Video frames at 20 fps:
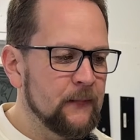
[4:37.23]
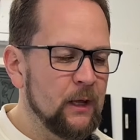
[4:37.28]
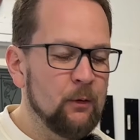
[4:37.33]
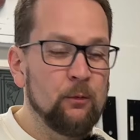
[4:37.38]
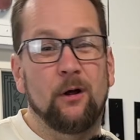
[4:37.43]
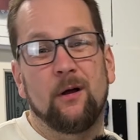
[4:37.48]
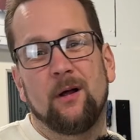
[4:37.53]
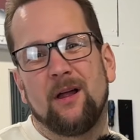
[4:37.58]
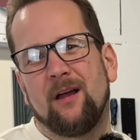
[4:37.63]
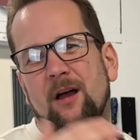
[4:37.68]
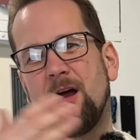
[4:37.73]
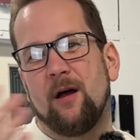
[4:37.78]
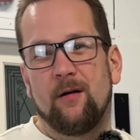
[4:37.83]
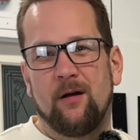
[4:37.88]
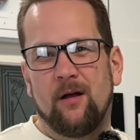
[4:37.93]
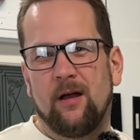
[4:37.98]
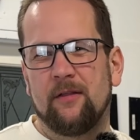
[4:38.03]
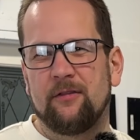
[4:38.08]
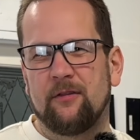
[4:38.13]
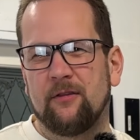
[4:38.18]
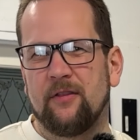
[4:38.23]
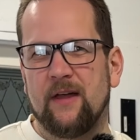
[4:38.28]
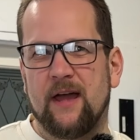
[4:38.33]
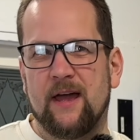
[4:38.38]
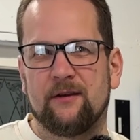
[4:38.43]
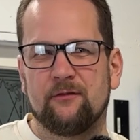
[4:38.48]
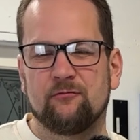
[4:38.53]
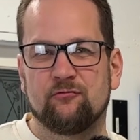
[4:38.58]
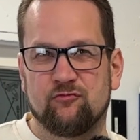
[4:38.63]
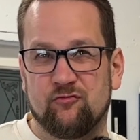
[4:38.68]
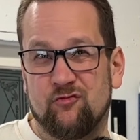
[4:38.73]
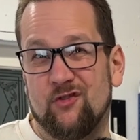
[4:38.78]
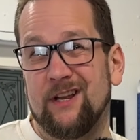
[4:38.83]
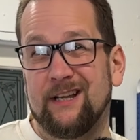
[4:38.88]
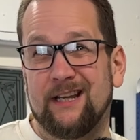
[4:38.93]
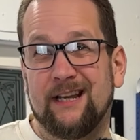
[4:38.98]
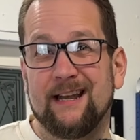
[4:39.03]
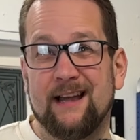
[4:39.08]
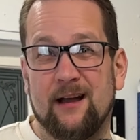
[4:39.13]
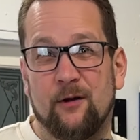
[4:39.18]
well, other than
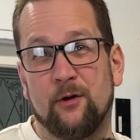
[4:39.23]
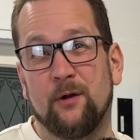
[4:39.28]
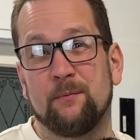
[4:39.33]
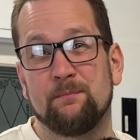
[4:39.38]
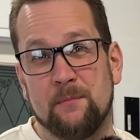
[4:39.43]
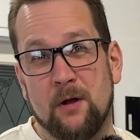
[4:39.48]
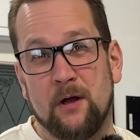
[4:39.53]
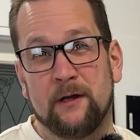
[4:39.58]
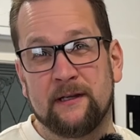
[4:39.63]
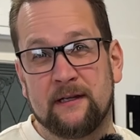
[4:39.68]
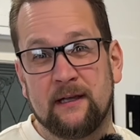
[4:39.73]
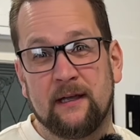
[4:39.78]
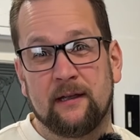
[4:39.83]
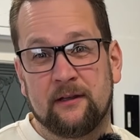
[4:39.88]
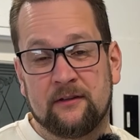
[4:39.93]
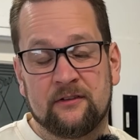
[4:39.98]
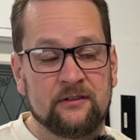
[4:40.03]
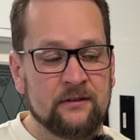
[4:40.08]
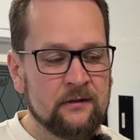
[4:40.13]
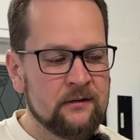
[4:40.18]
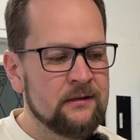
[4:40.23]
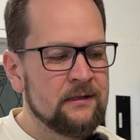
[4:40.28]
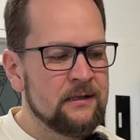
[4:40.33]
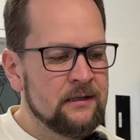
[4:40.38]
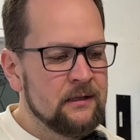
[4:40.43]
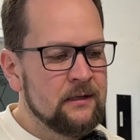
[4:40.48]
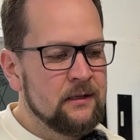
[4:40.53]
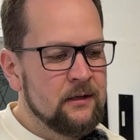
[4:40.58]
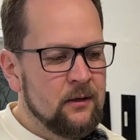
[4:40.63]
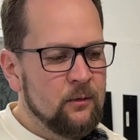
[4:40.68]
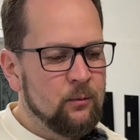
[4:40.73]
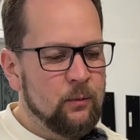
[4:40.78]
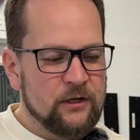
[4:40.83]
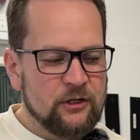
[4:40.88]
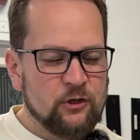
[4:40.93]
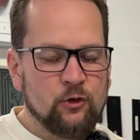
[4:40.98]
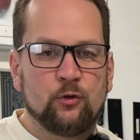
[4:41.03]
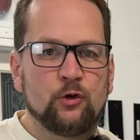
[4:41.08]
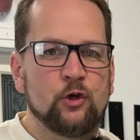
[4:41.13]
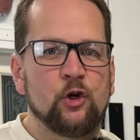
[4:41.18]
really loud on mic gigs, where
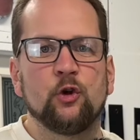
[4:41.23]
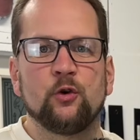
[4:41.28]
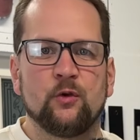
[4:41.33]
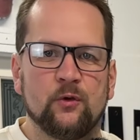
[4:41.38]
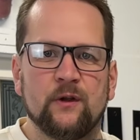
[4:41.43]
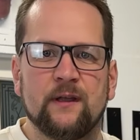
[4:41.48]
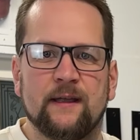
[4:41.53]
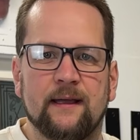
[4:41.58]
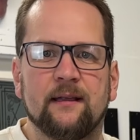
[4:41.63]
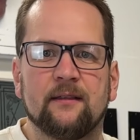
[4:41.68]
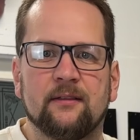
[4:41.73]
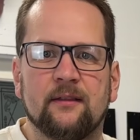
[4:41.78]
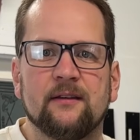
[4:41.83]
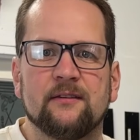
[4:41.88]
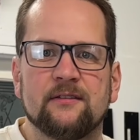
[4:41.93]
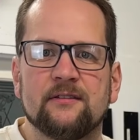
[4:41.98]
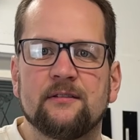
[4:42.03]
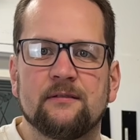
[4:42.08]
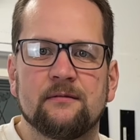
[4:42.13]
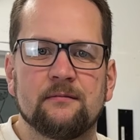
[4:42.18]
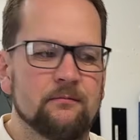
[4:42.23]
you couldn't gig this.